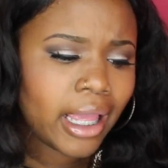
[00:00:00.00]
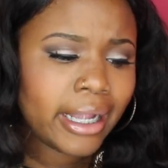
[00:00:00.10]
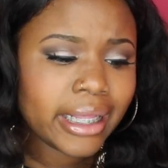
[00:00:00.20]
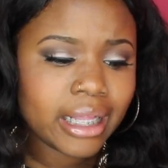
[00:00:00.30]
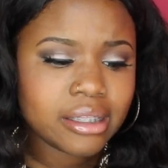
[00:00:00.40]

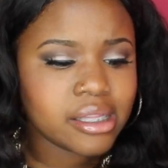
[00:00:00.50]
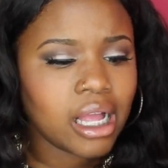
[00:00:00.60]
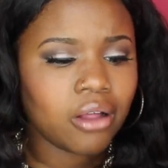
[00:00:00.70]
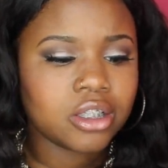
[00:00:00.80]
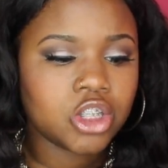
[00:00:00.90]
And again, the
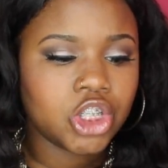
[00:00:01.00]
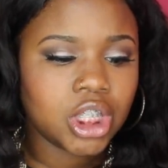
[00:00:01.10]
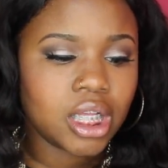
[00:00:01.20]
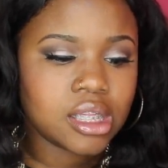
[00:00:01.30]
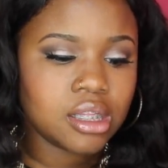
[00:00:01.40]
style is
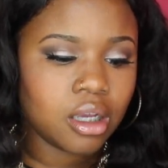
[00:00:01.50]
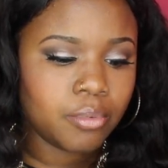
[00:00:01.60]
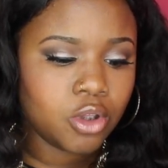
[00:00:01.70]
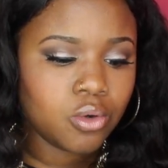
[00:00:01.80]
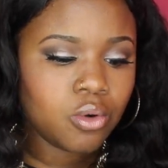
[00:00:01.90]

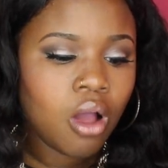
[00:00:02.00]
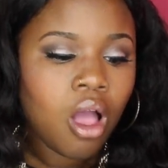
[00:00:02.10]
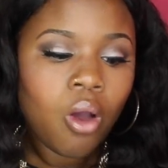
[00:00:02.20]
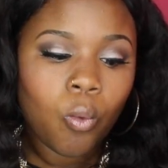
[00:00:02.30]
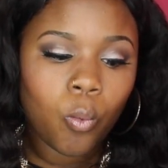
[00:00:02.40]

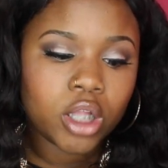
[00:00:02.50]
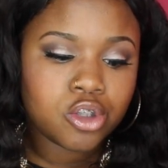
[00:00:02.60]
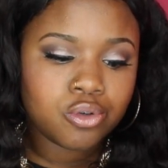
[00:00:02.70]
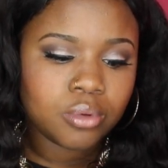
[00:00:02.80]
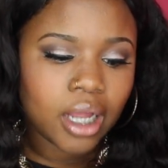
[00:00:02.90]

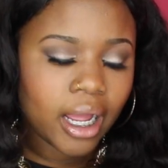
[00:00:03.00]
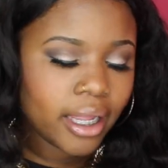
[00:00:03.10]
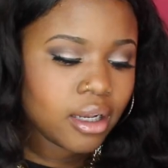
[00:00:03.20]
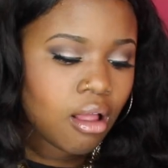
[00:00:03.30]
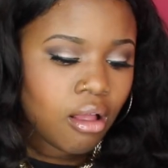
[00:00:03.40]

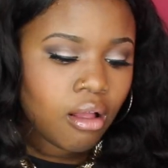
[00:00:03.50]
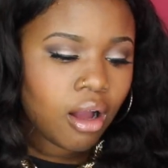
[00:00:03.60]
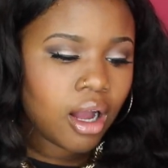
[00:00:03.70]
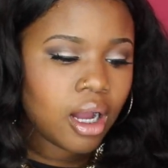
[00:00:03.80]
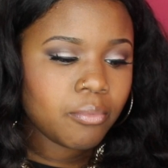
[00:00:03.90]
GSW129.
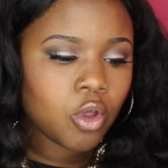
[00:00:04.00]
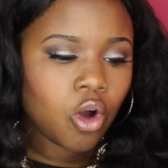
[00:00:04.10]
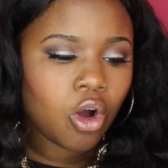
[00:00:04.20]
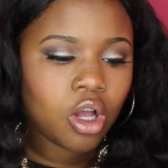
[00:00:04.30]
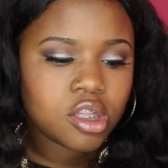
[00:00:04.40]
The
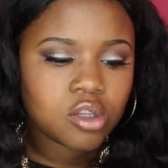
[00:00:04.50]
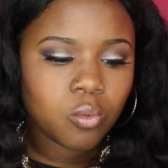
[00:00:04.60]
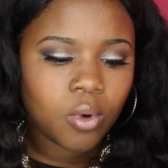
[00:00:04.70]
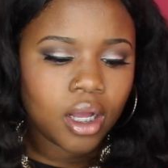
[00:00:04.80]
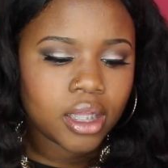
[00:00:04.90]
cost
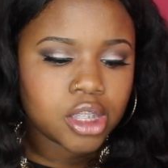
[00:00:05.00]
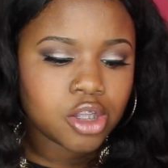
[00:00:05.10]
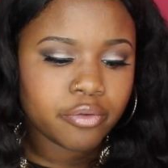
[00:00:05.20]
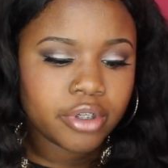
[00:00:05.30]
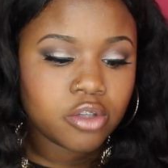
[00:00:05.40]
was
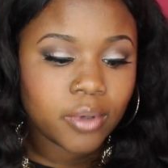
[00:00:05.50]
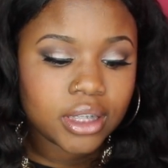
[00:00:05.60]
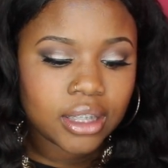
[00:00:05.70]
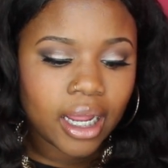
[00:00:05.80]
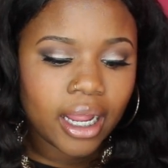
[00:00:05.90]

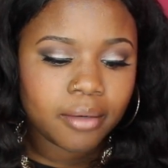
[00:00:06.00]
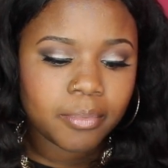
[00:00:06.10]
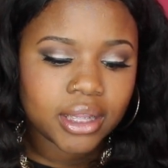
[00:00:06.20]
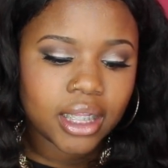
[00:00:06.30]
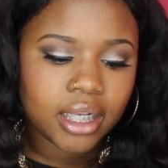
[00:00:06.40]
$329,
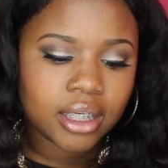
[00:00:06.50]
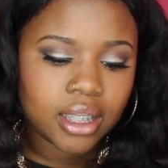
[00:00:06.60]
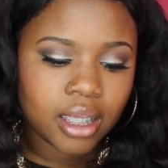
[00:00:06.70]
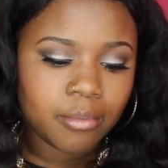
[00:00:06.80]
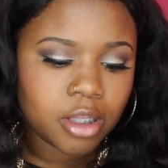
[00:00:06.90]
but then
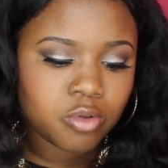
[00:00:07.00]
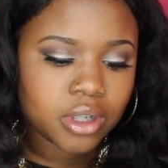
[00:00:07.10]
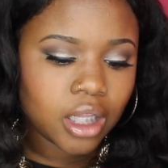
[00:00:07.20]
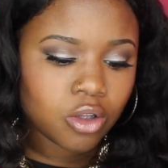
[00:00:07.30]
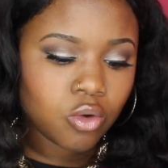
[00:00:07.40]
they gave me a
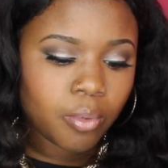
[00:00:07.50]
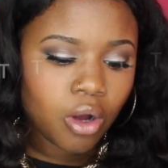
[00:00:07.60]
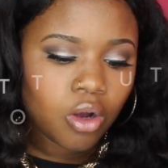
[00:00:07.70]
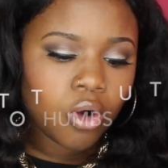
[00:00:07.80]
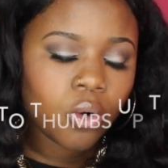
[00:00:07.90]
$20
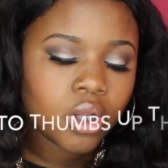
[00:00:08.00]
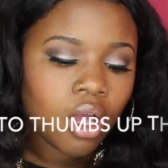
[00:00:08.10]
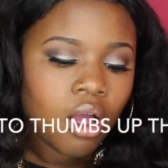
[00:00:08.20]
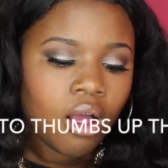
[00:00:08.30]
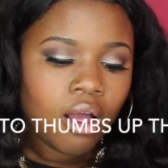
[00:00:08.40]
coupon code
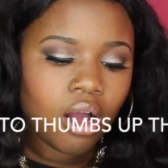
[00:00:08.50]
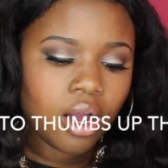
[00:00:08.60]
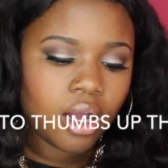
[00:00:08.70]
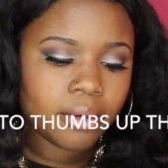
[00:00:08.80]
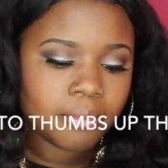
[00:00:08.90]

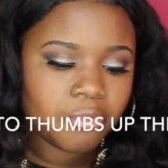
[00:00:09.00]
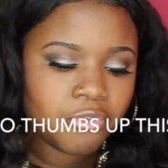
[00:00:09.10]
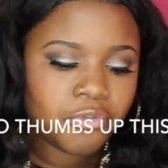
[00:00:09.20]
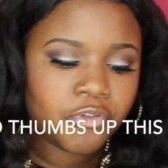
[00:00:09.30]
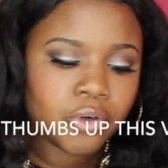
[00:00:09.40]
and
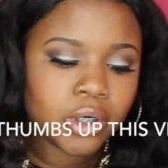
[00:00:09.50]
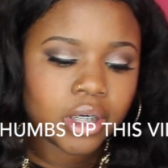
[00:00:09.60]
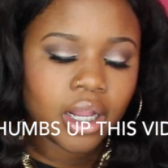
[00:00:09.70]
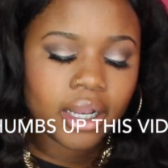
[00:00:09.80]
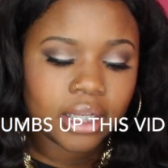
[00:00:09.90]

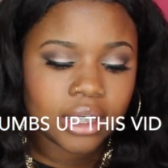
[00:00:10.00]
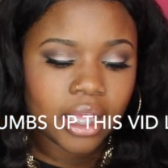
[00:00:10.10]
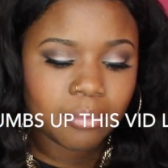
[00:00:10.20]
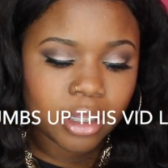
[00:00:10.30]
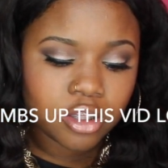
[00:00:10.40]
then it
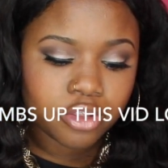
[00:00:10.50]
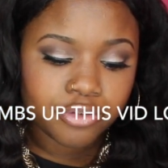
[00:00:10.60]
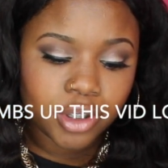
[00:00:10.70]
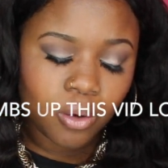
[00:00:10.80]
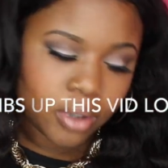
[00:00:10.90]
came down to
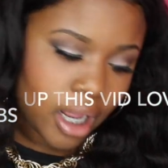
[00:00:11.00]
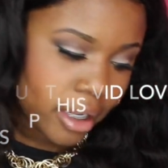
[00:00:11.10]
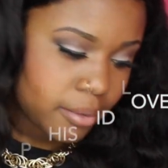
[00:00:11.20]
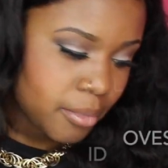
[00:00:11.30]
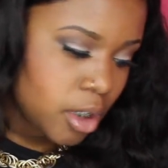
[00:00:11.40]
$309.